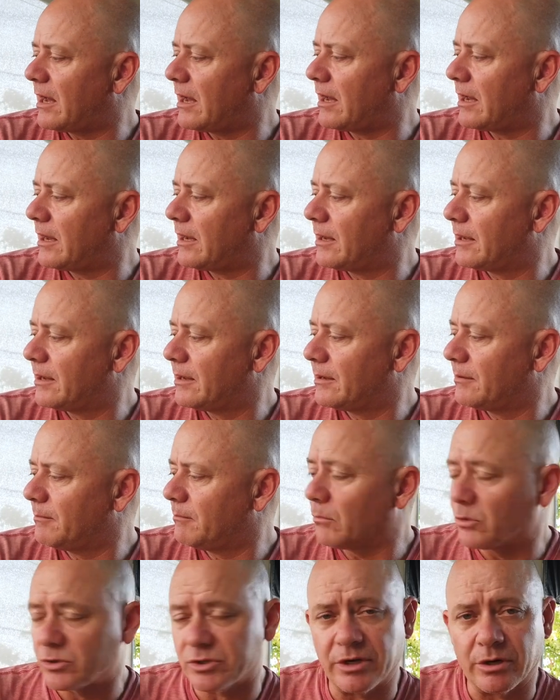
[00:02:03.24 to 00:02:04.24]
are
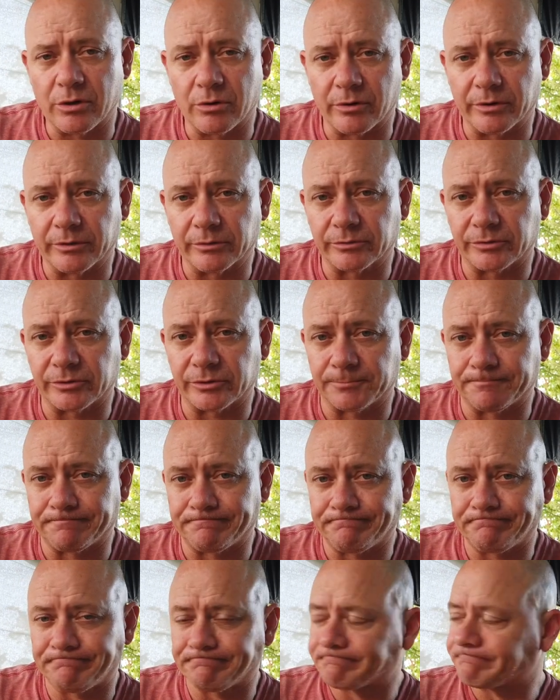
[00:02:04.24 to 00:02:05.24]
mozzie coils.
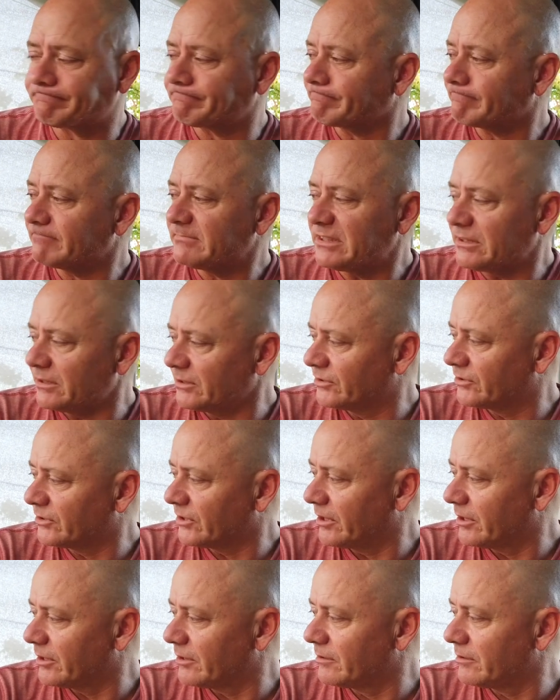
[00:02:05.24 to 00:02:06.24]

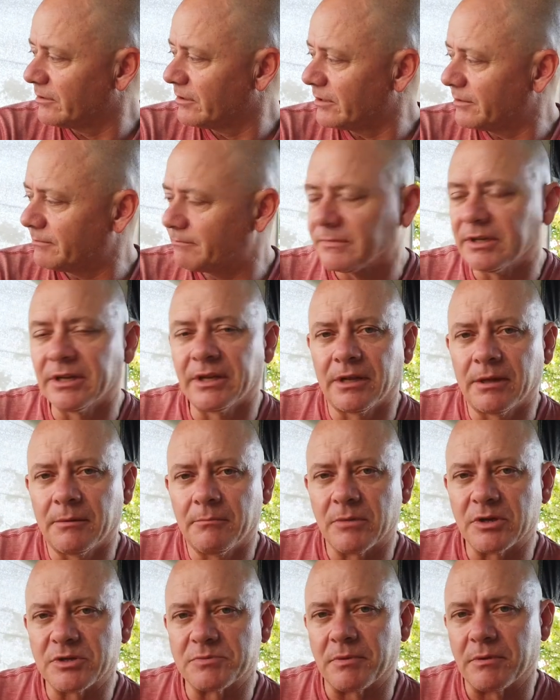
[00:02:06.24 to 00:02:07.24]
So
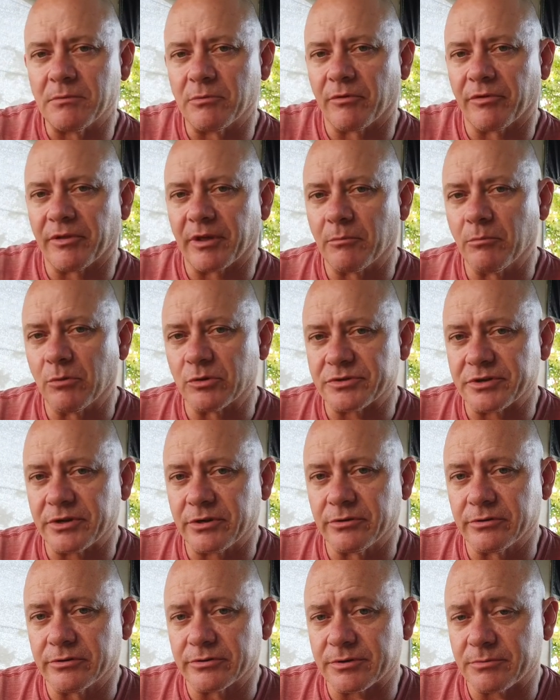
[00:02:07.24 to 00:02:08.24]
most people think
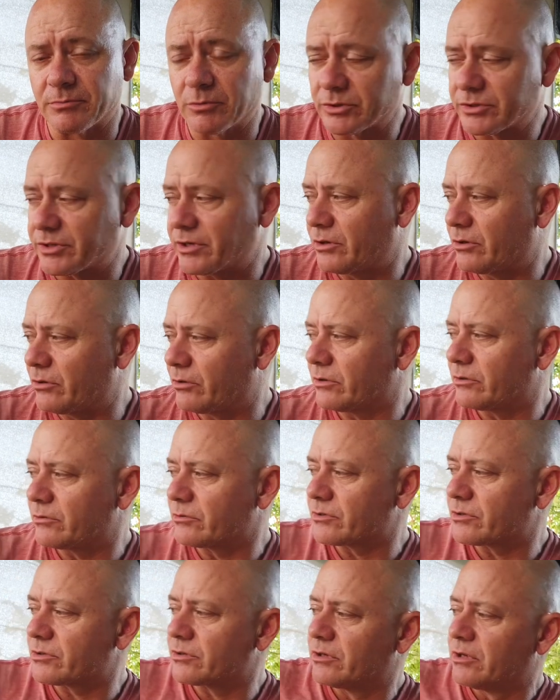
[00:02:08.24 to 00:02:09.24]
mozzie coils are mozzie
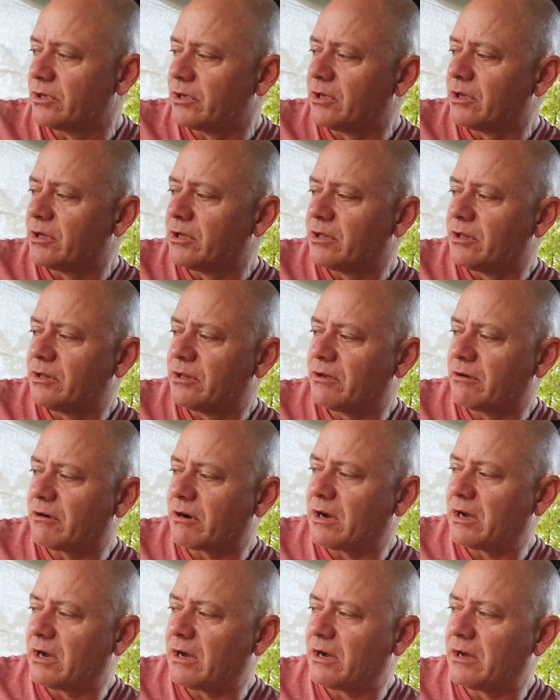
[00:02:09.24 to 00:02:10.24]
coils.
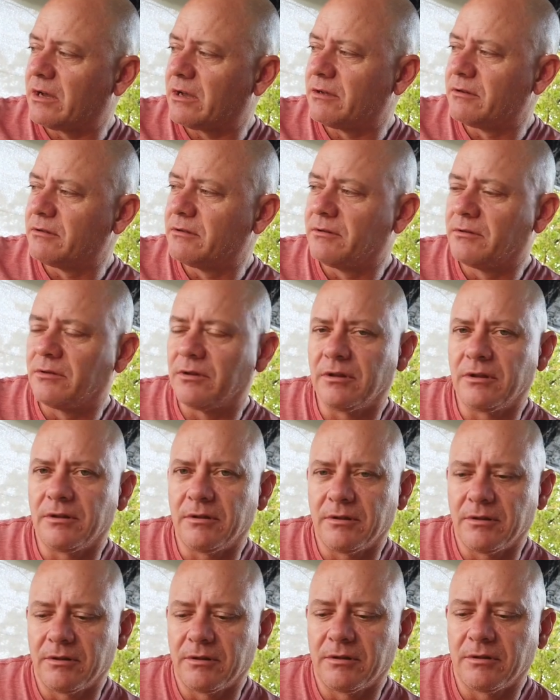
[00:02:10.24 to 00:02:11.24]
There are
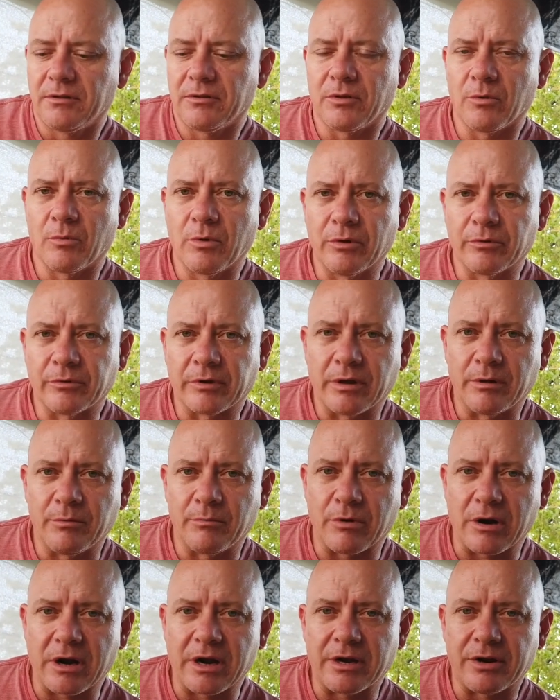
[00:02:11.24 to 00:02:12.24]
the
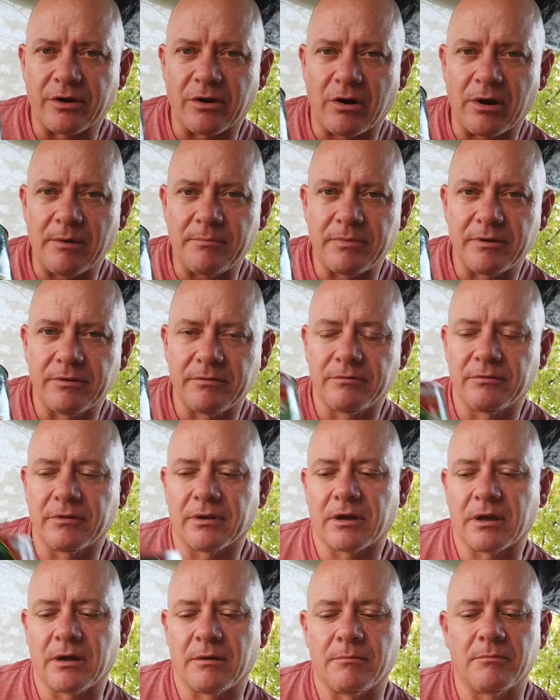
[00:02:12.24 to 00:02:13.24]
well-known brown type
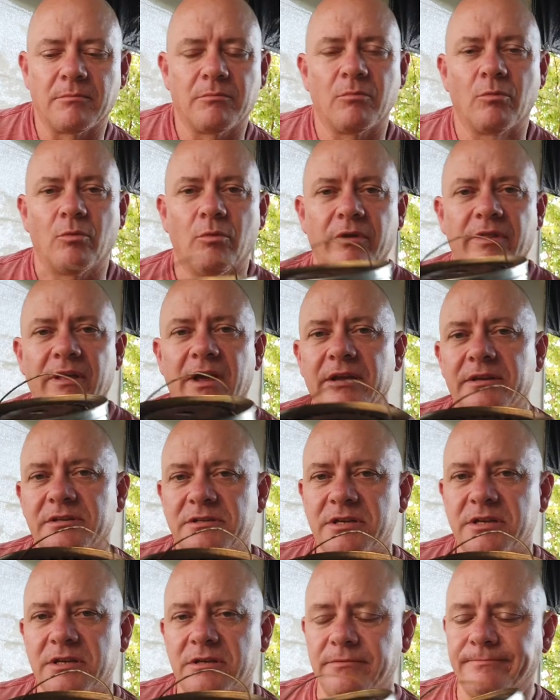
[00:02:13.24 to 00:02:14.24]
that come with a
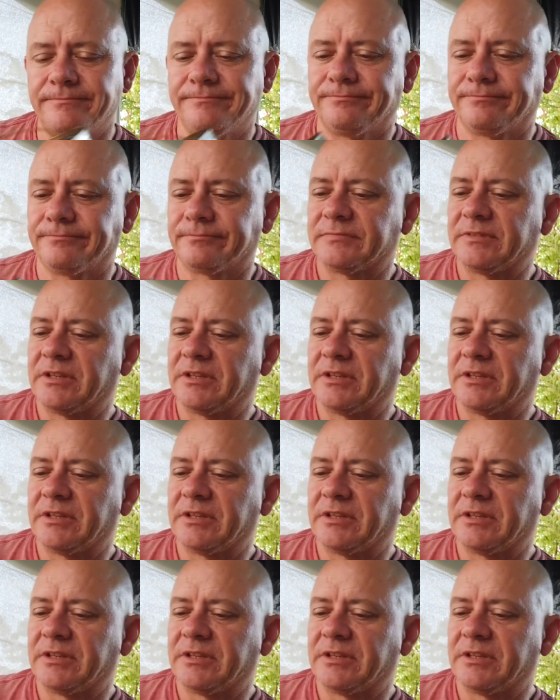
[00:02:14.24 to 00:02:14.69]
tin,